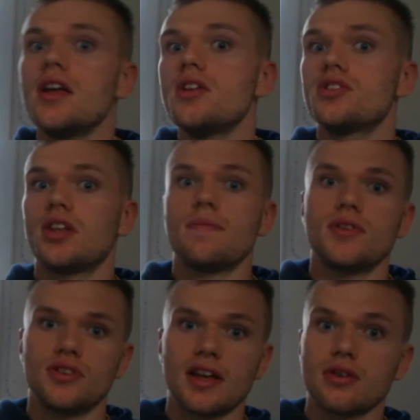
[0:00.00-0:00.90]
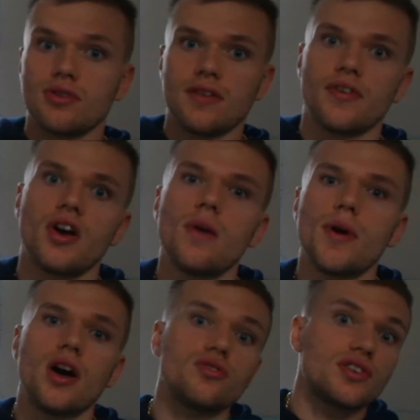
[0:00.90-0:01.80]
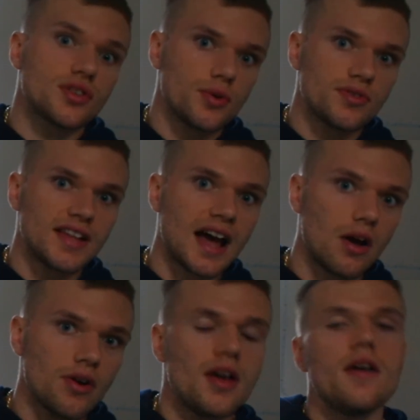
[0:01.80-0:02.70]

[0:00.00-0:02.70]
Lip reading: So that means that crave for carbohydrates goes down.